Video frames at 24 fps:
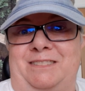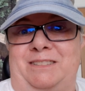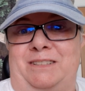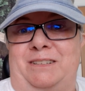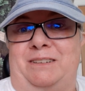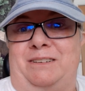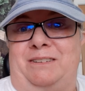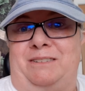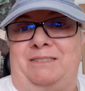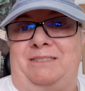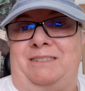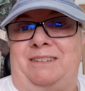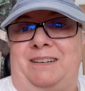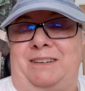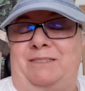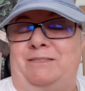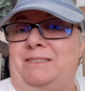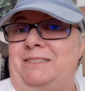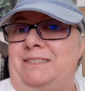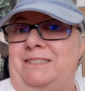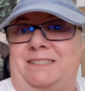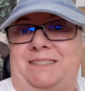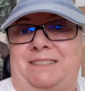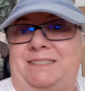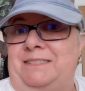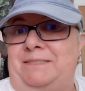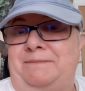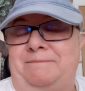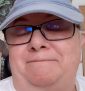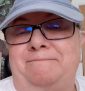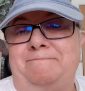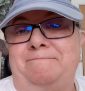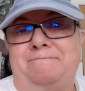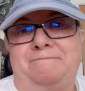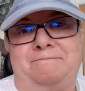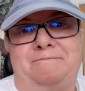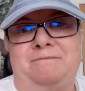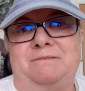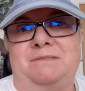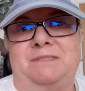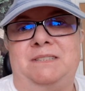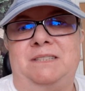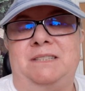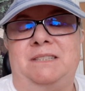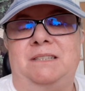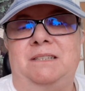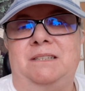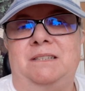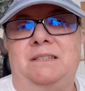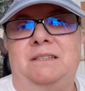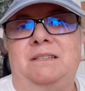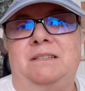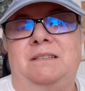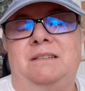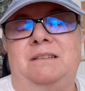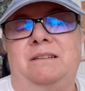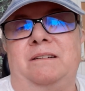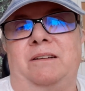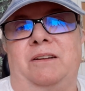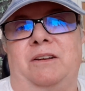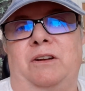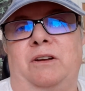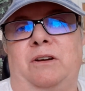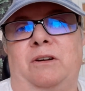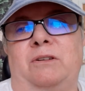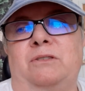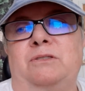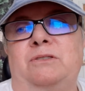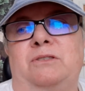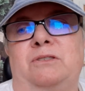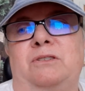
so I was you know,